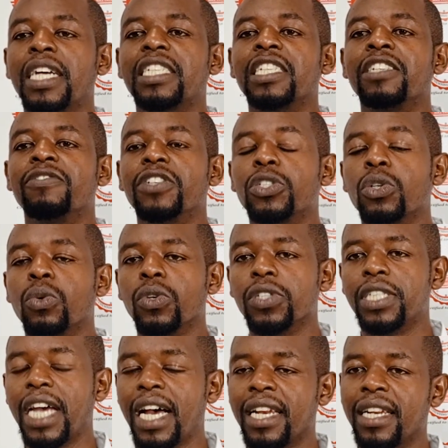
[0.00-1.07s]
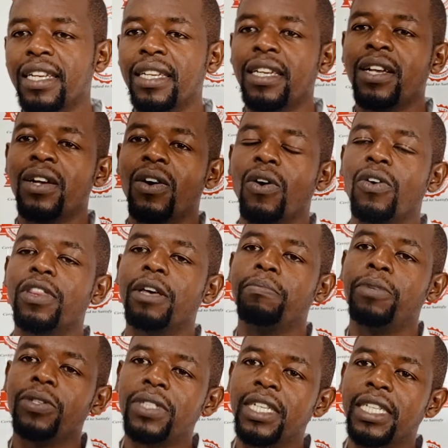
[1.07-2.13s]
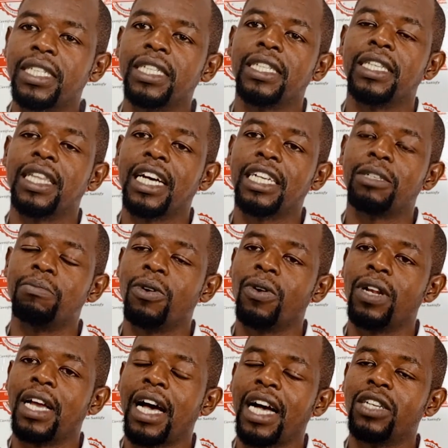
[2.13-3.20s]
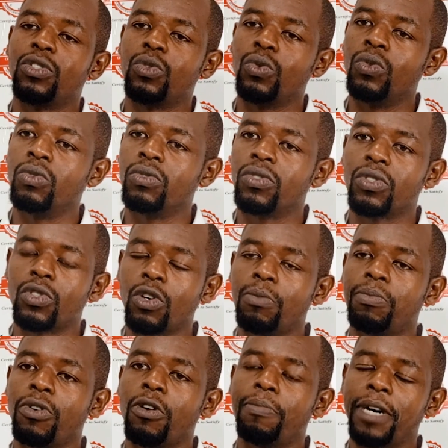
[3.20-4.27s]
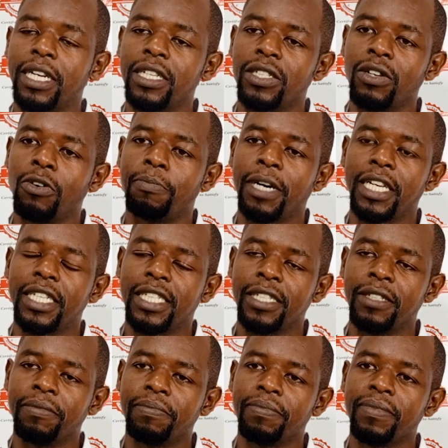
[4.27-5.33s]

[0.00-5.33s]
innovation was done, all the businesses in that mall had to stop operating.